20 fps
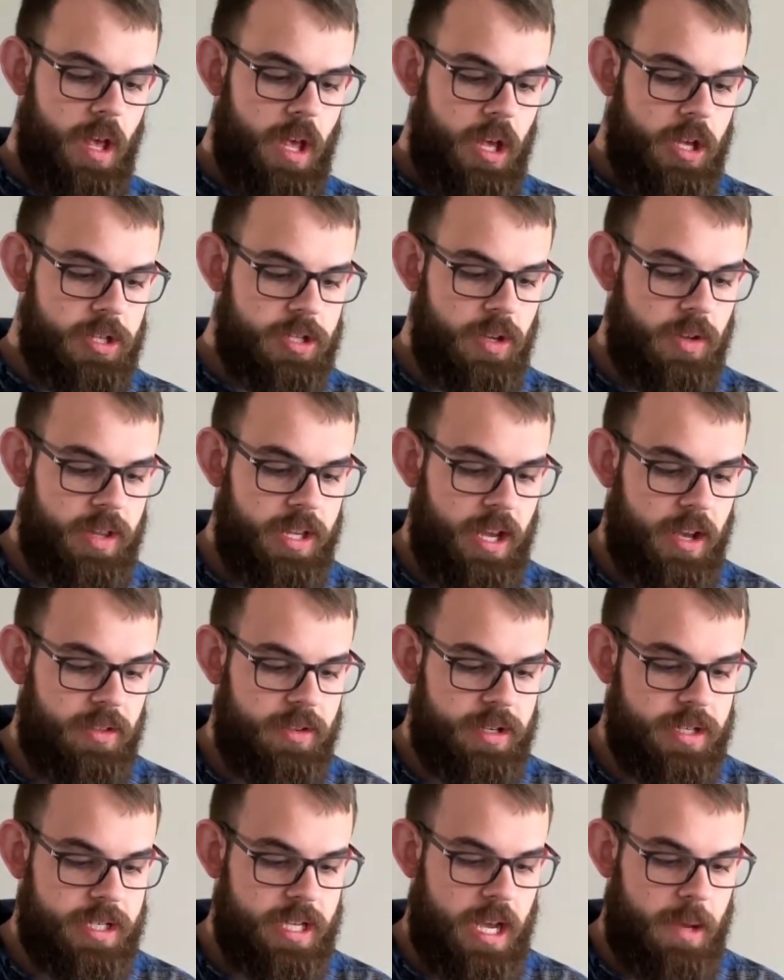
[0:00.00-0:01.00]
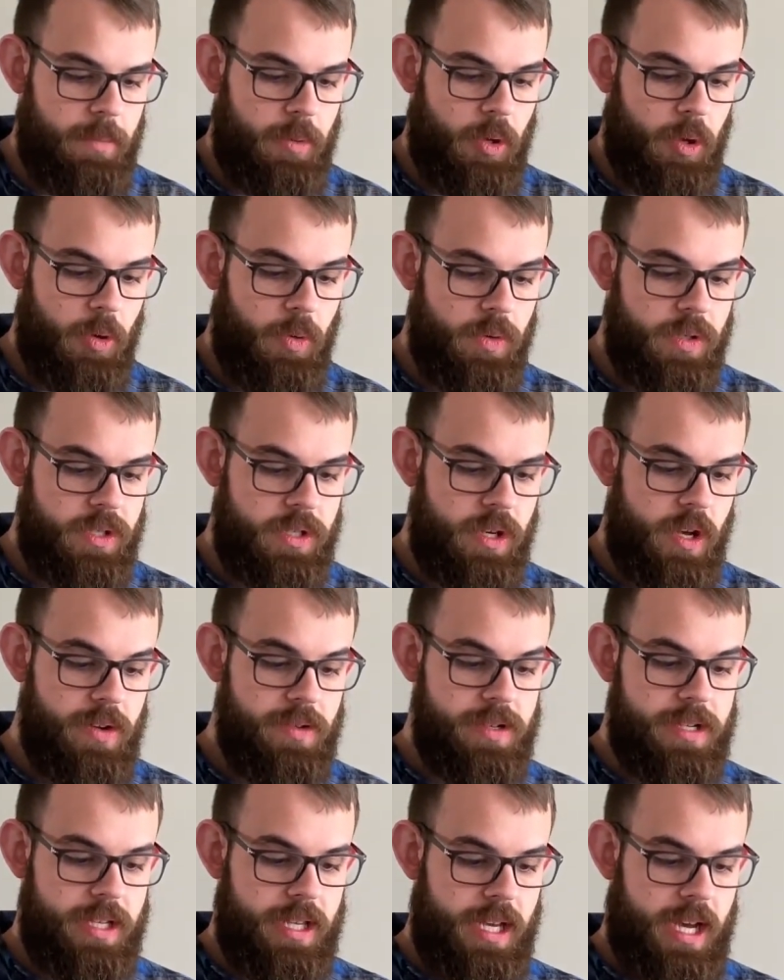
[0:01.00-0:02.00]
So the other disciple, who was known
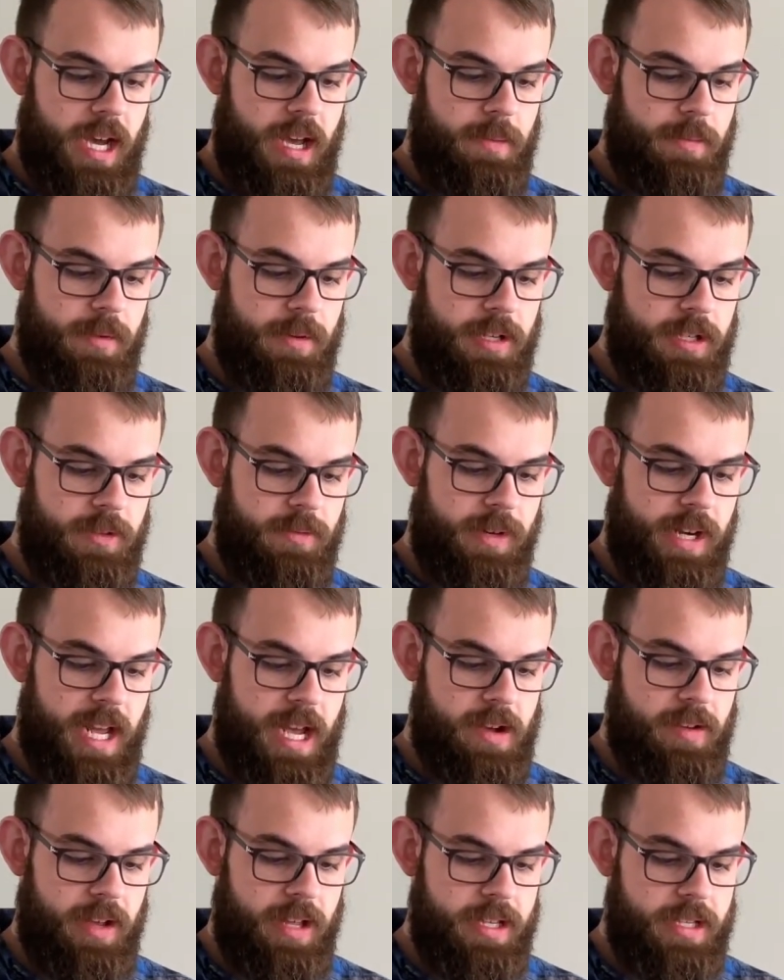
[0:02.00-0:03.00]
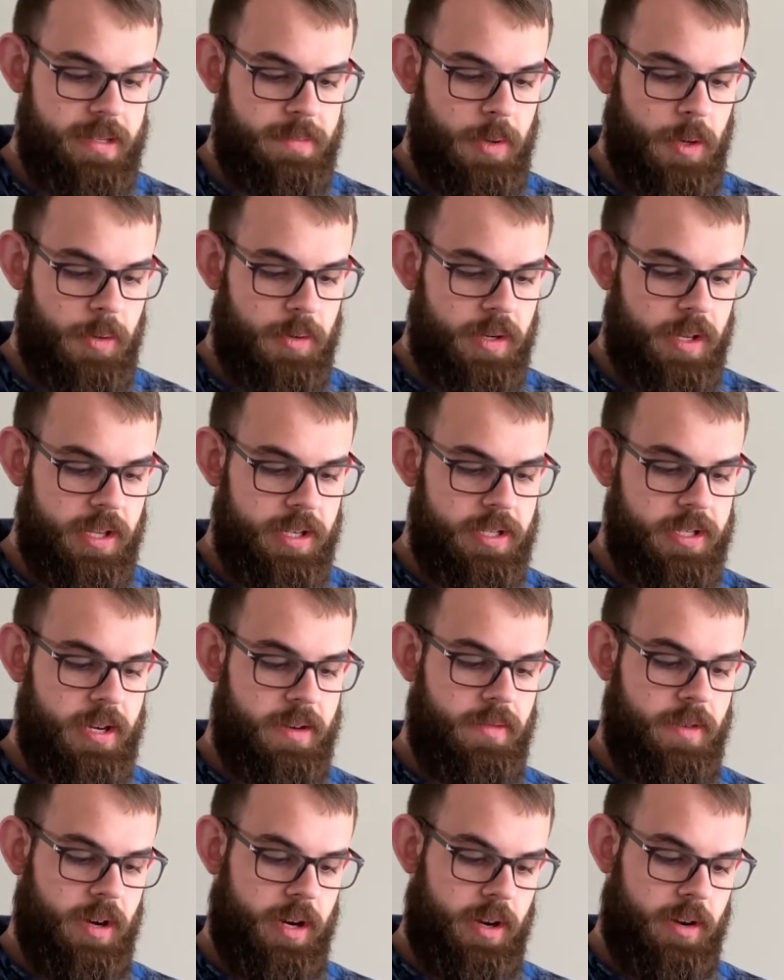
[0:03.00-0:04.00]
to the high priest, went out and spoke to the
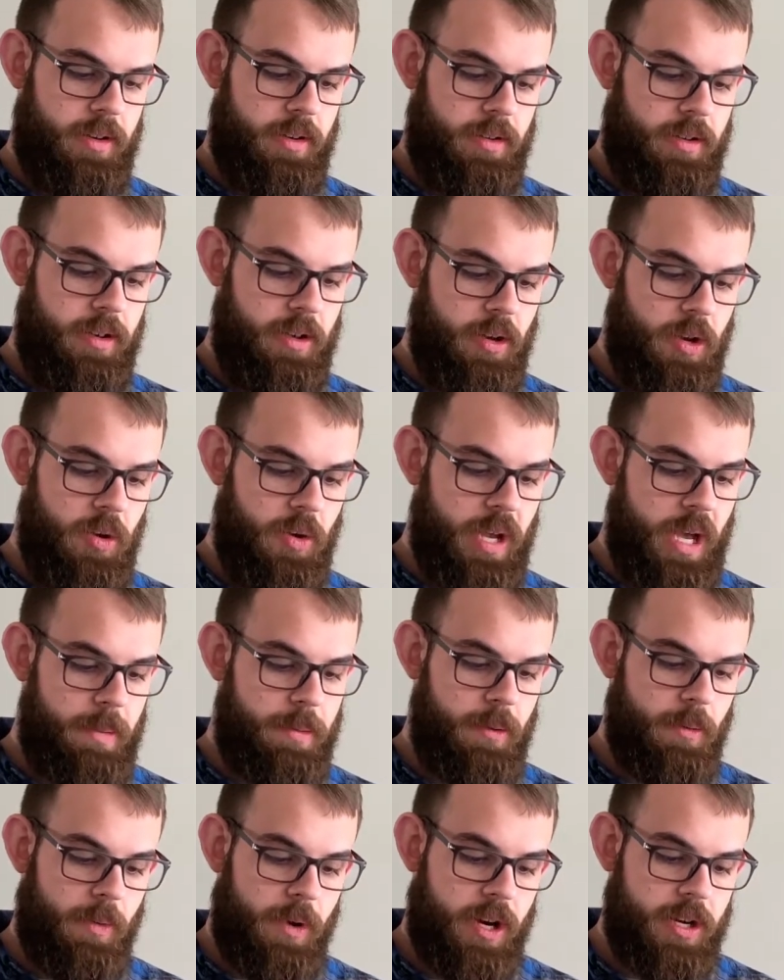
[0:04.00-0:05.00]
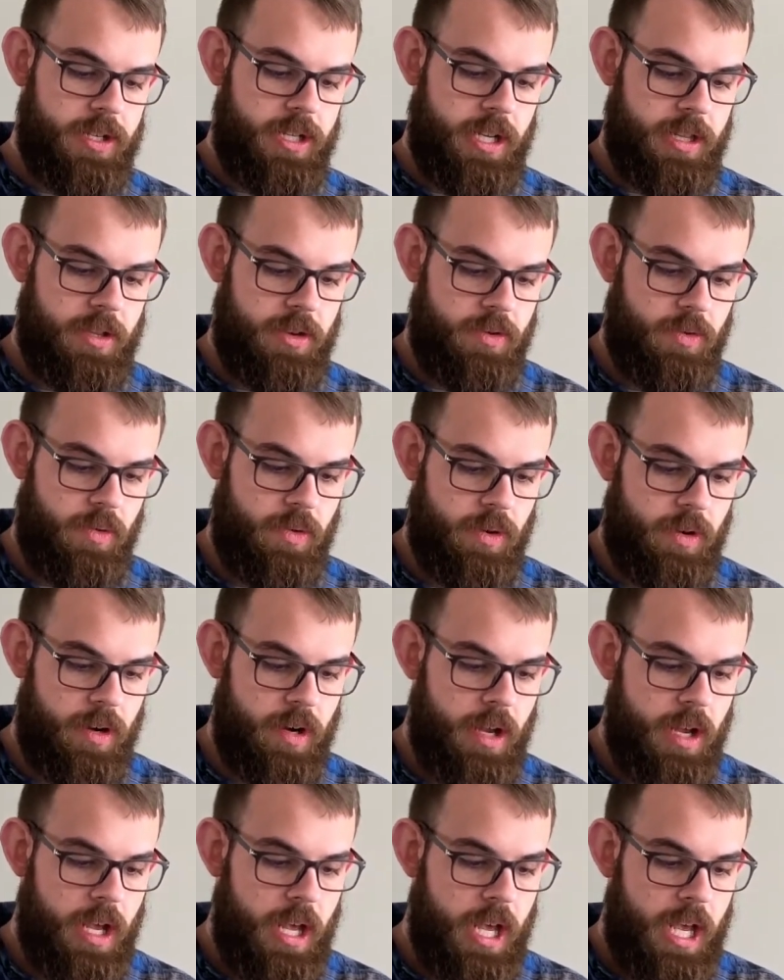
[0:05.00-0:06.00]
servant girl, who kept watch at the
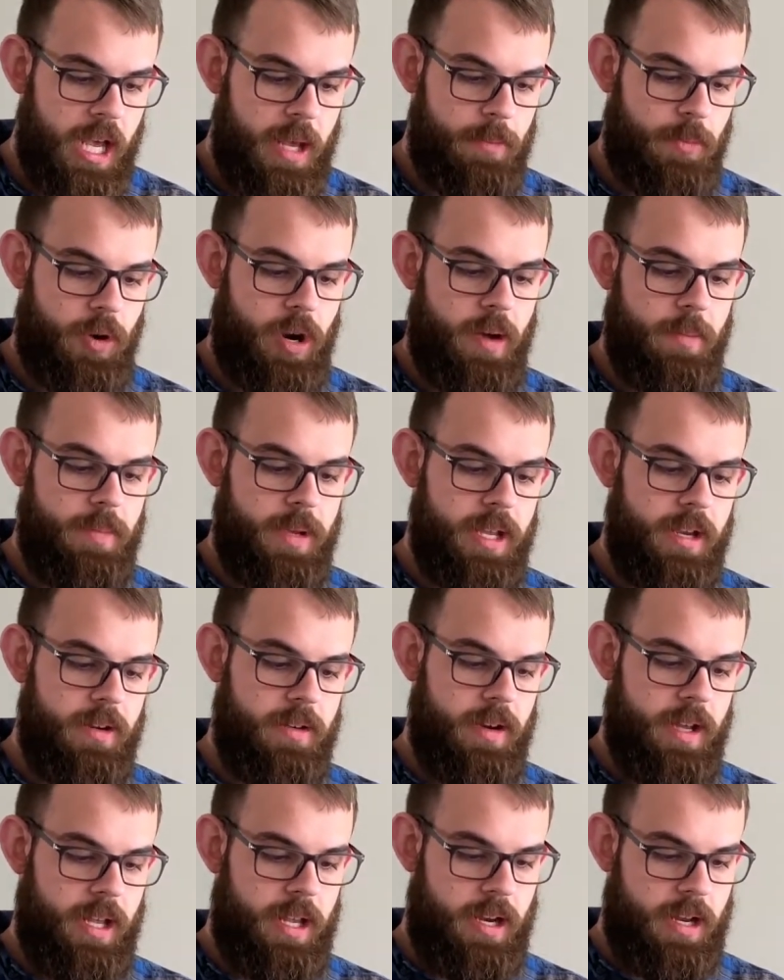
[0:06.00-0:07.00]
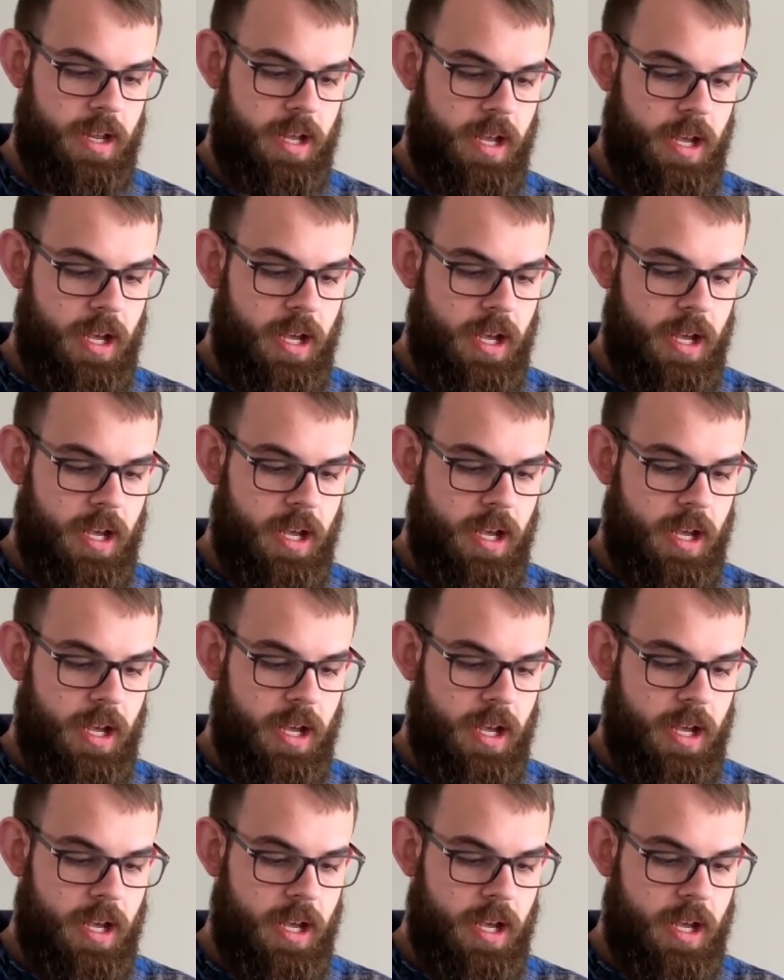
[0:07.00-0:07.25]
door, and brought Peter in.